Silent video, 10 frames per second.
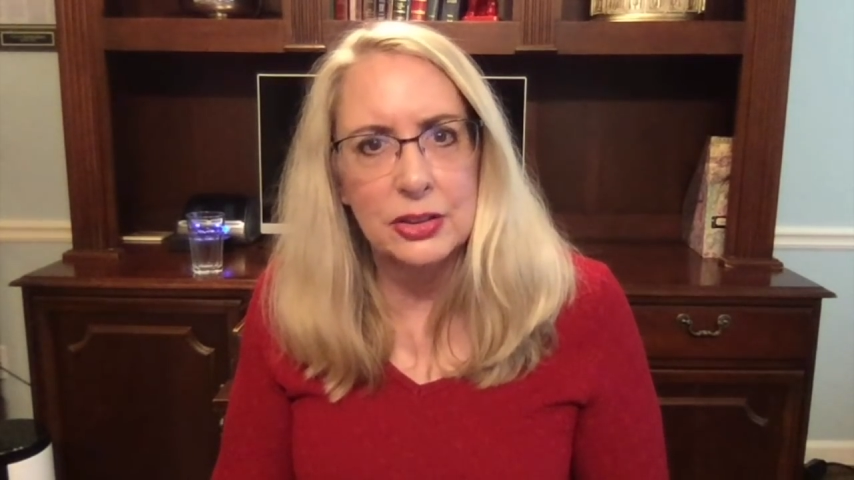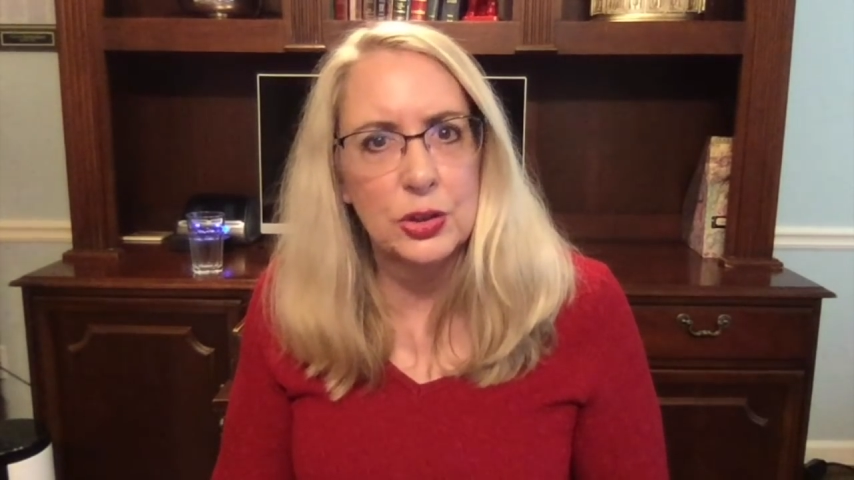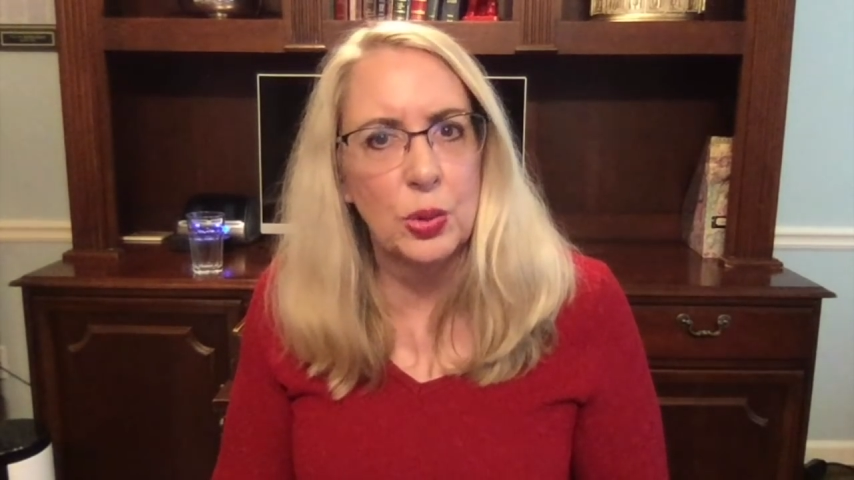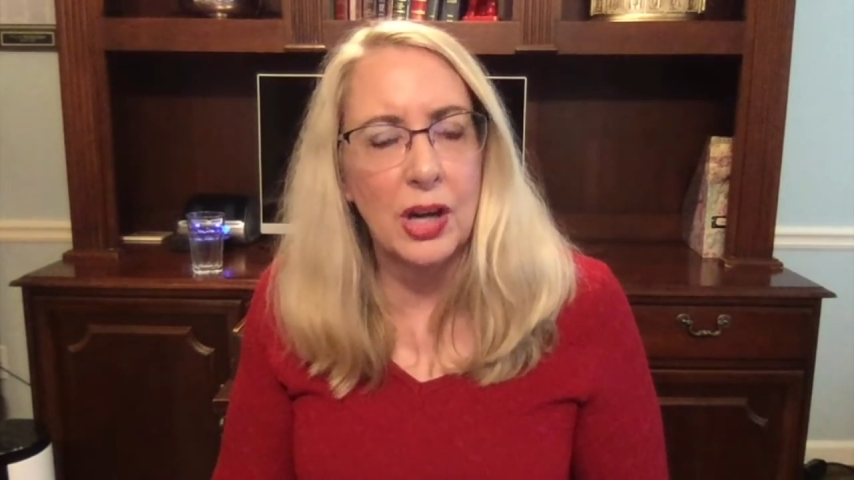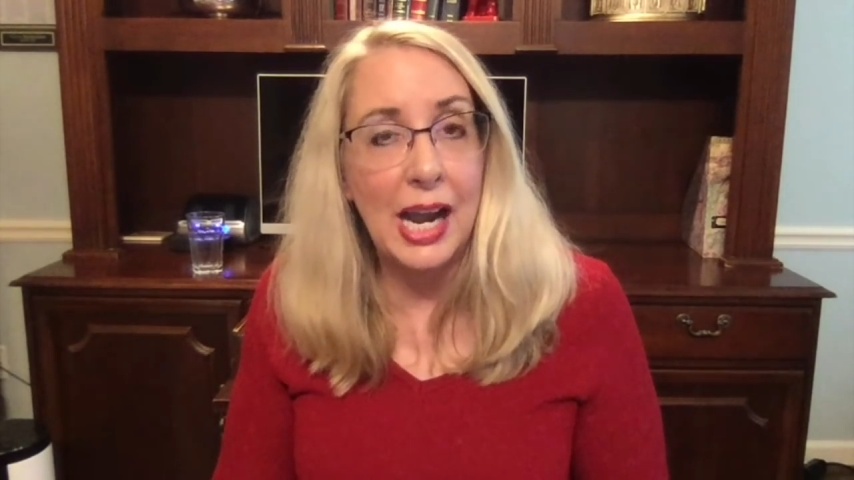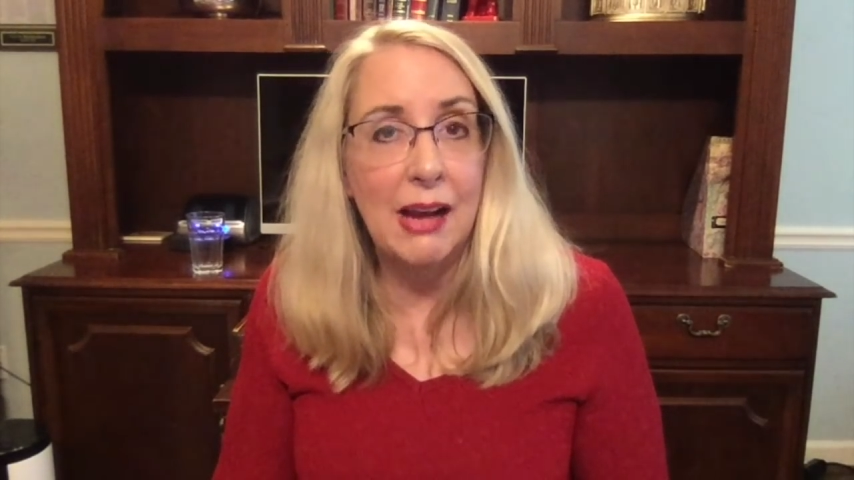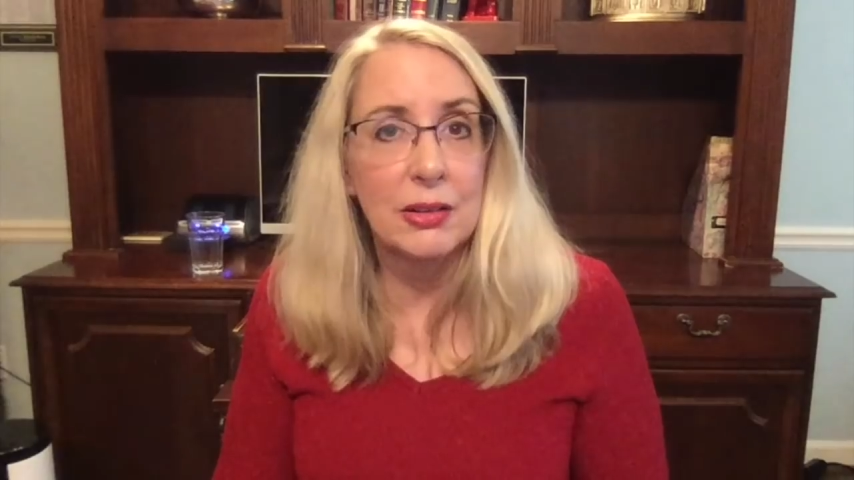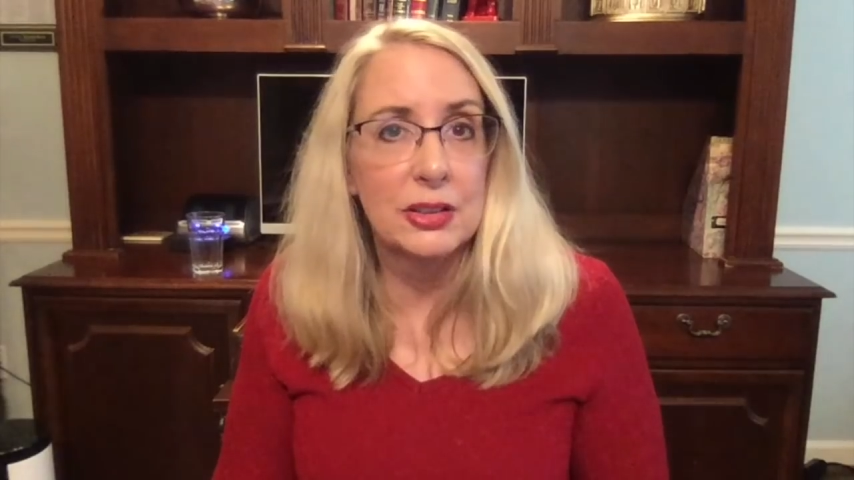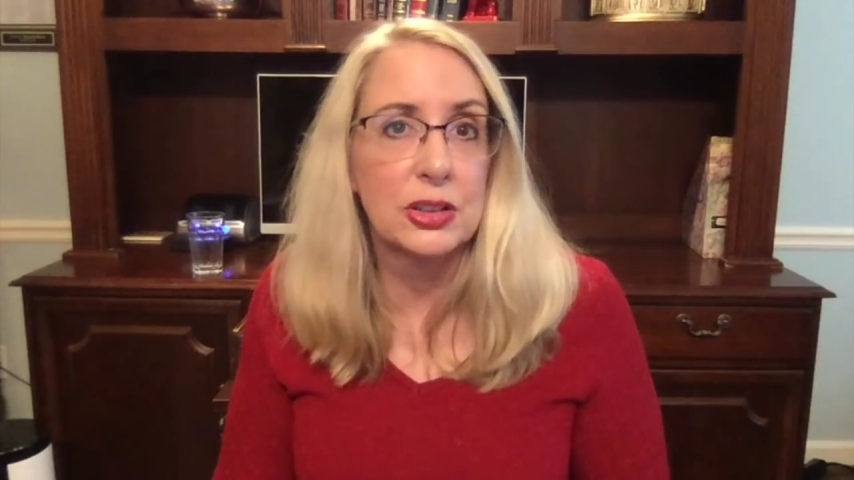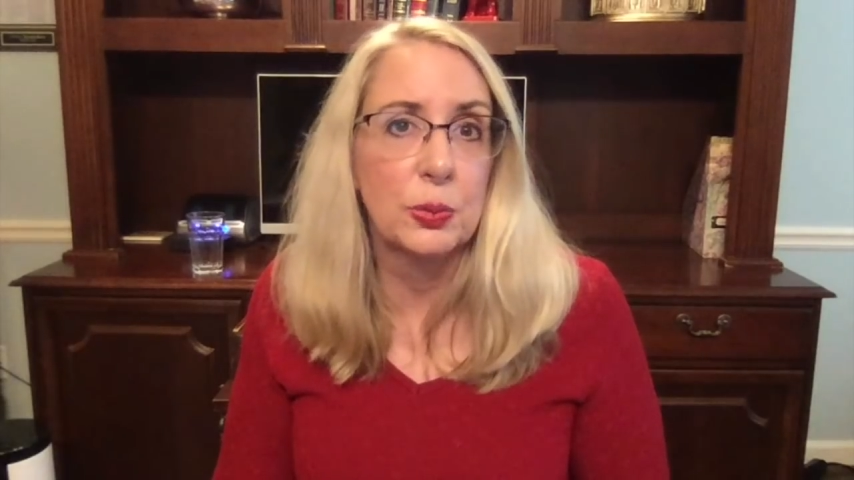who are out
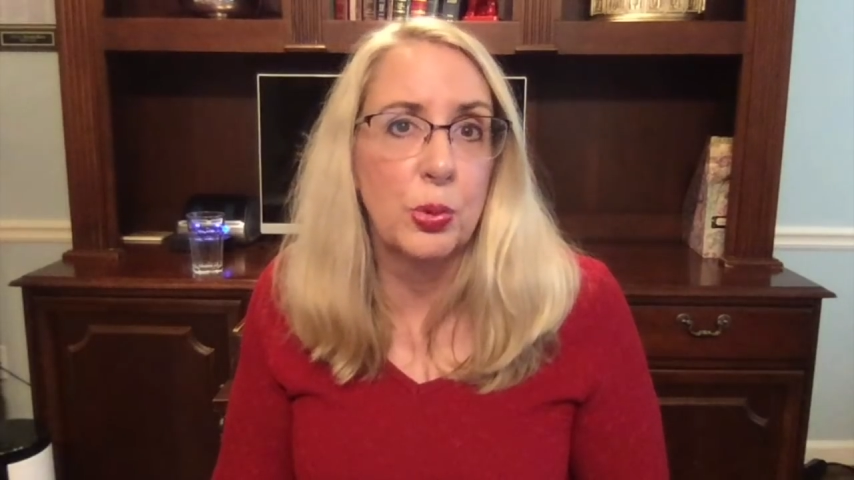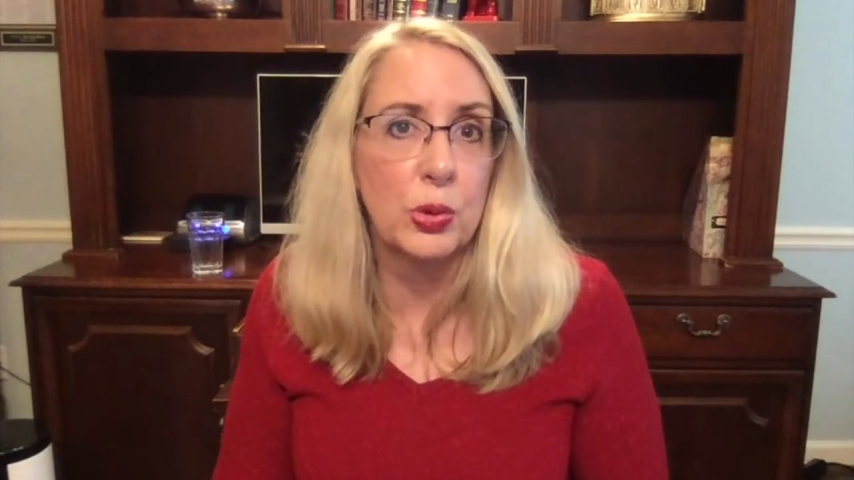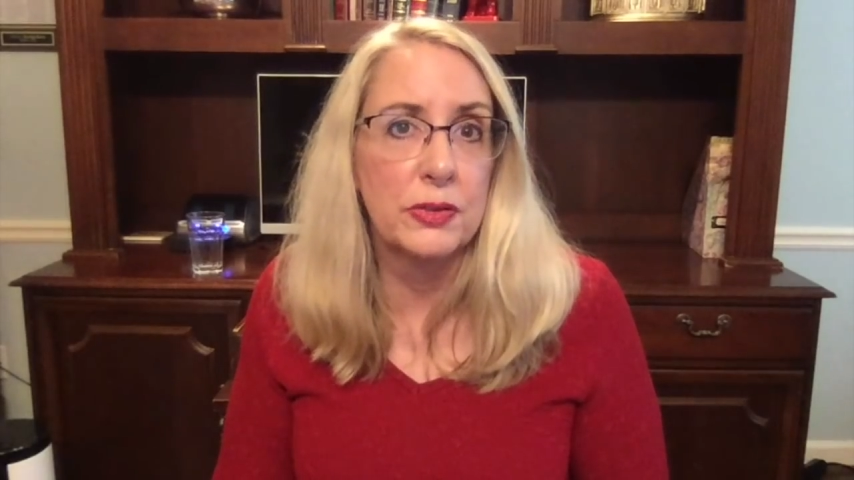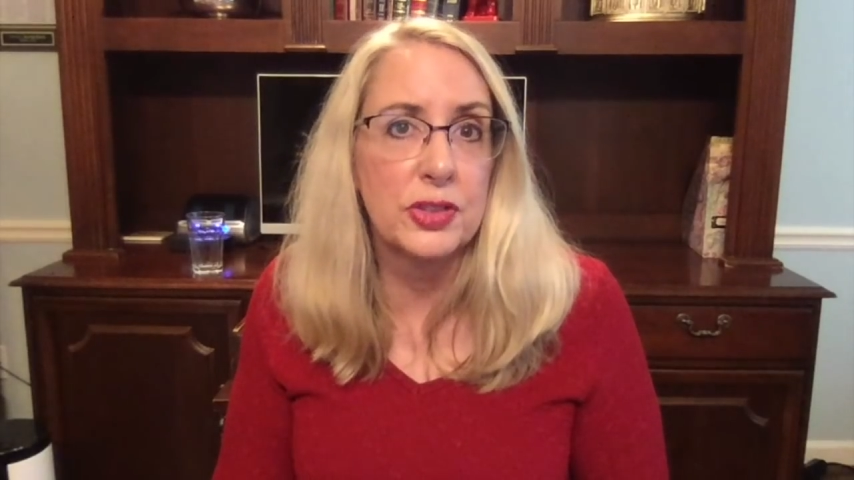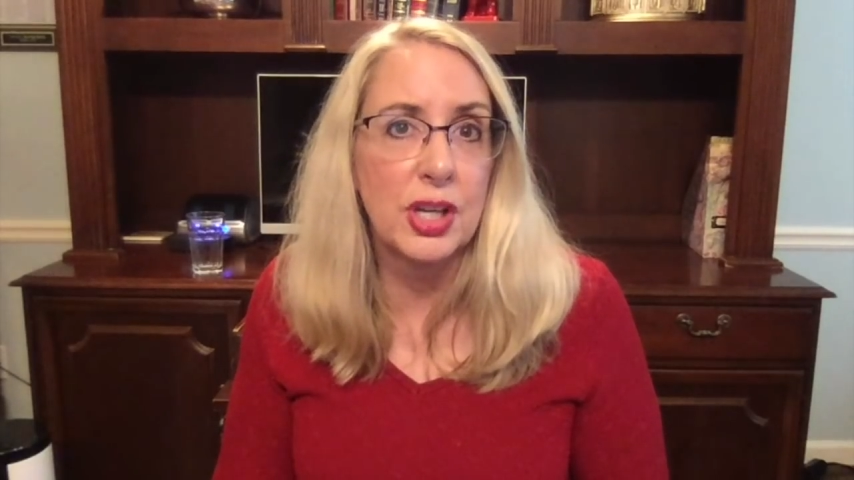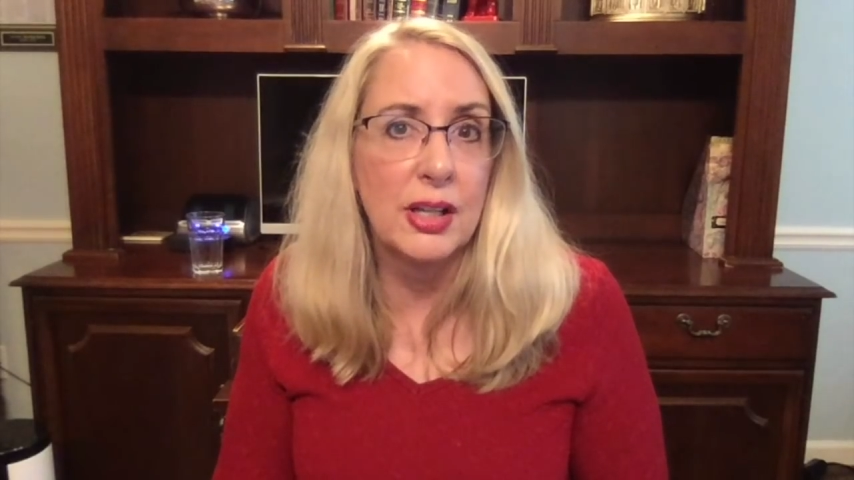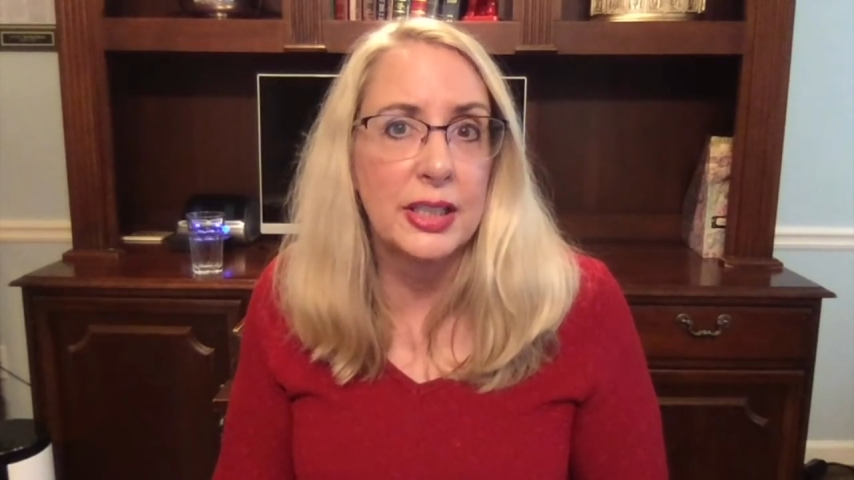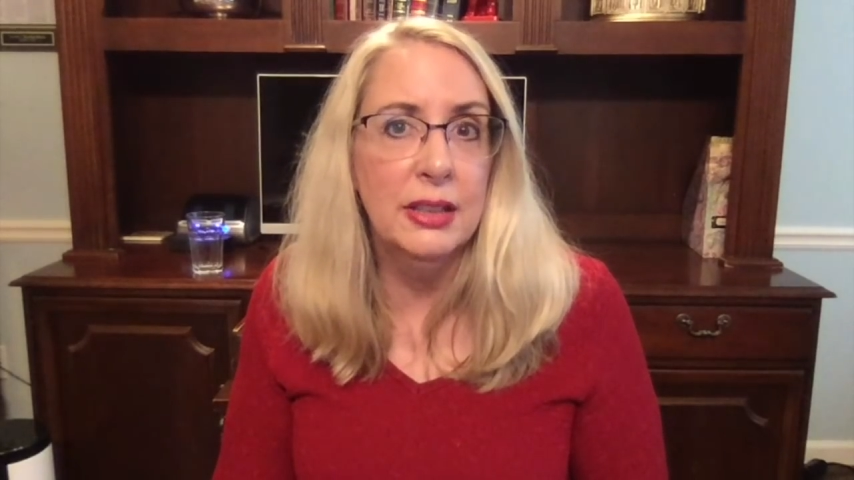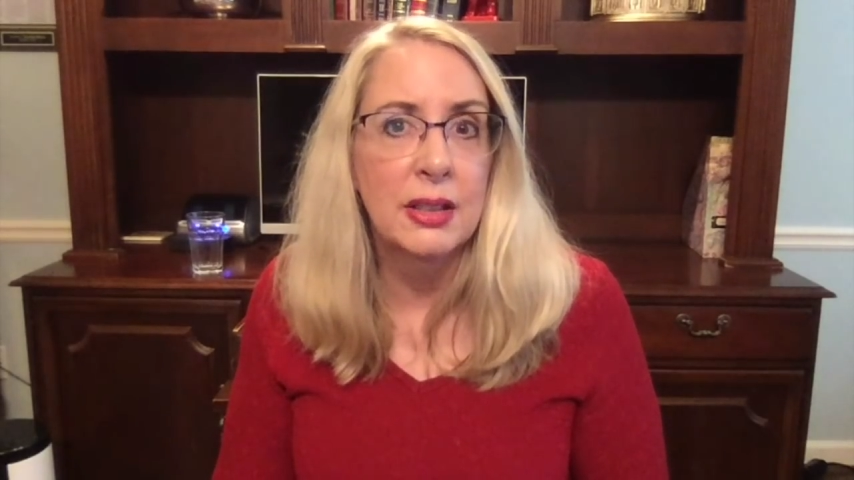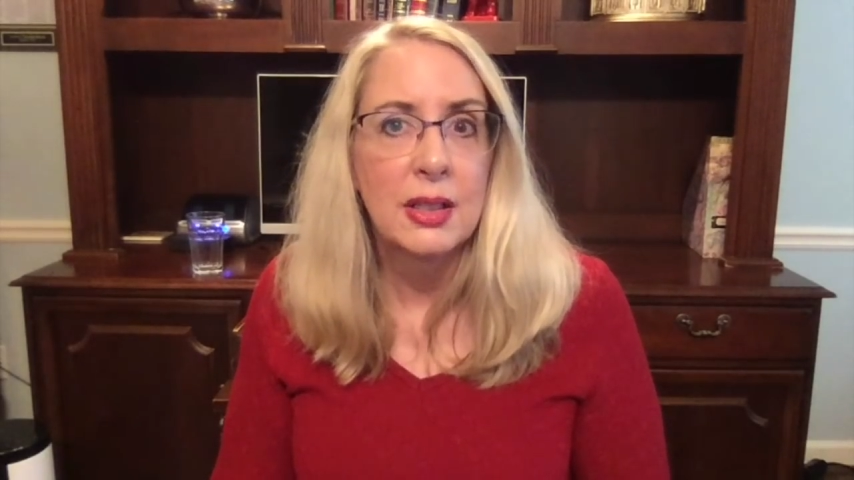in support of Johnny,